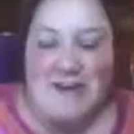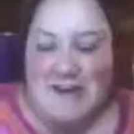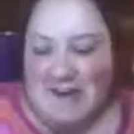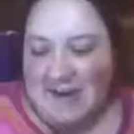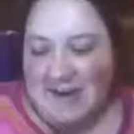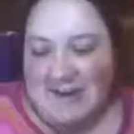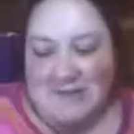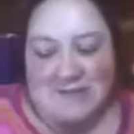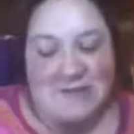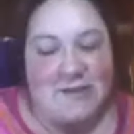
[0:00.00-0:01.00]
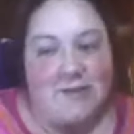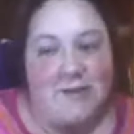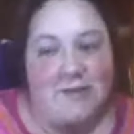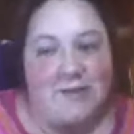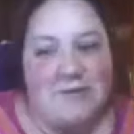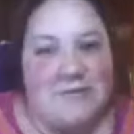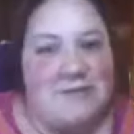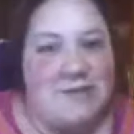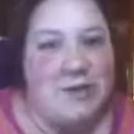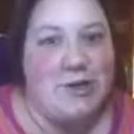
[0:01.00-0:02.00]
And all things
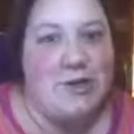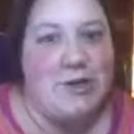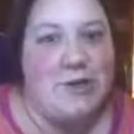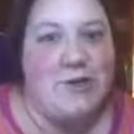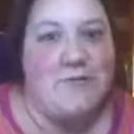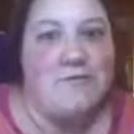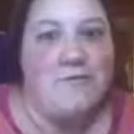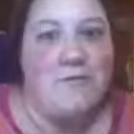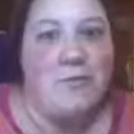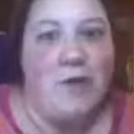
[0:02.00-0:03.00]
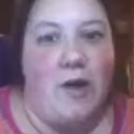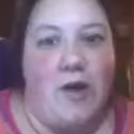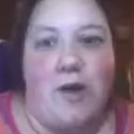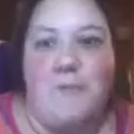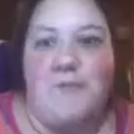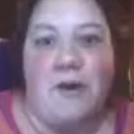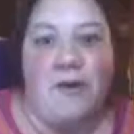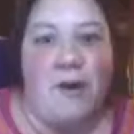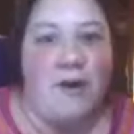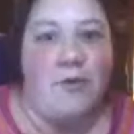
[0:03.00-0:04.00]
considered, you know, our ups and
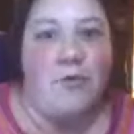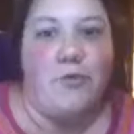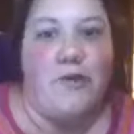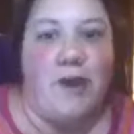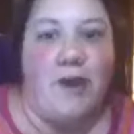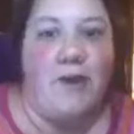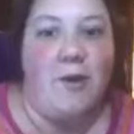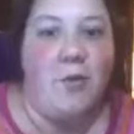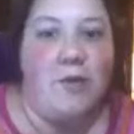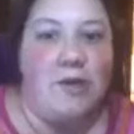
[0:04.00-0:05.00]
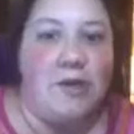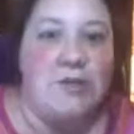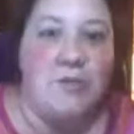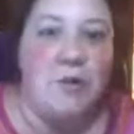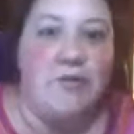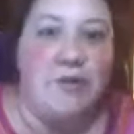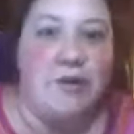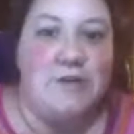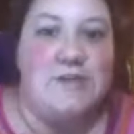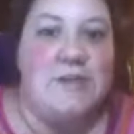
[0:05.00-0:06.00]
our downs, we've had a really good 12
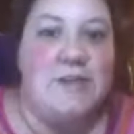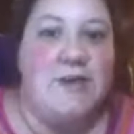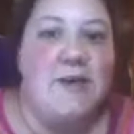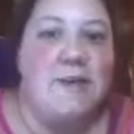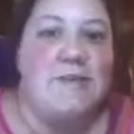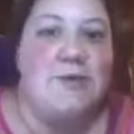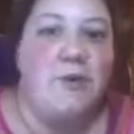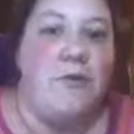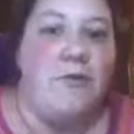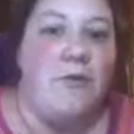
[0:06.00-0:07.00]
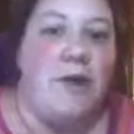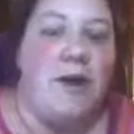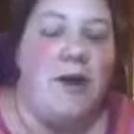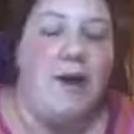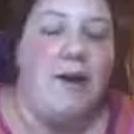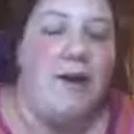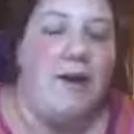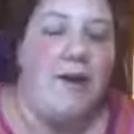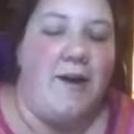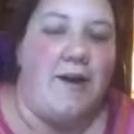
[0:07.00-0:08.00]
years. So
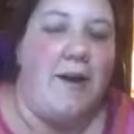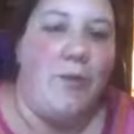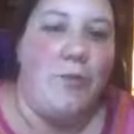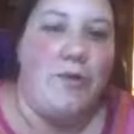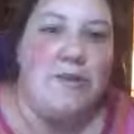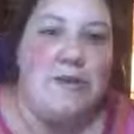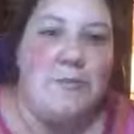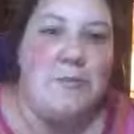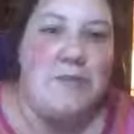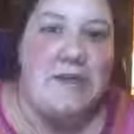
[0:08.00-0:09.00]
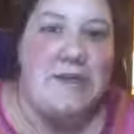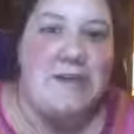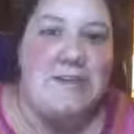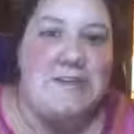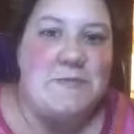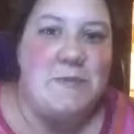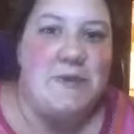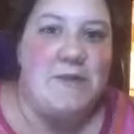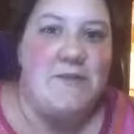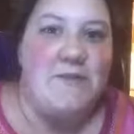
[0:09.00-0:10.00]
I can't really complain. It's
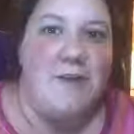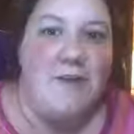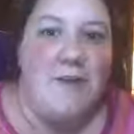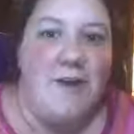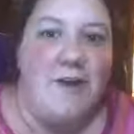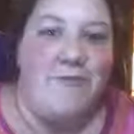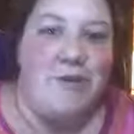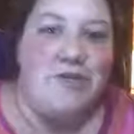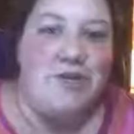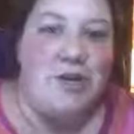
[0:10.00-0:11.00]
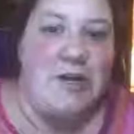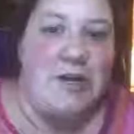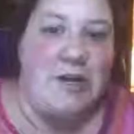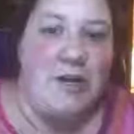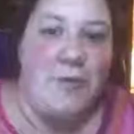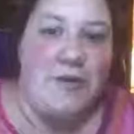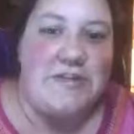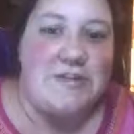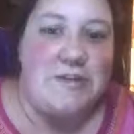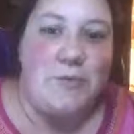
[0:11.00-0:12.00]
been a fun journey, and I can't wait
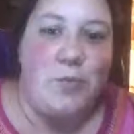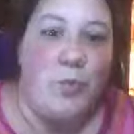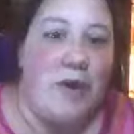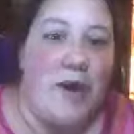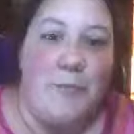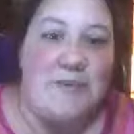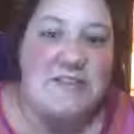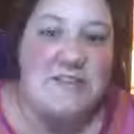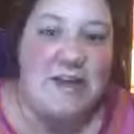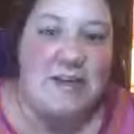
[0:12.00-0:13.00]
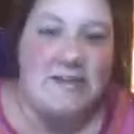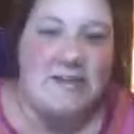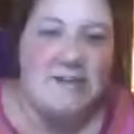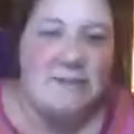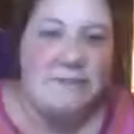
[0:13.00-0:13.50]
to see what happens next.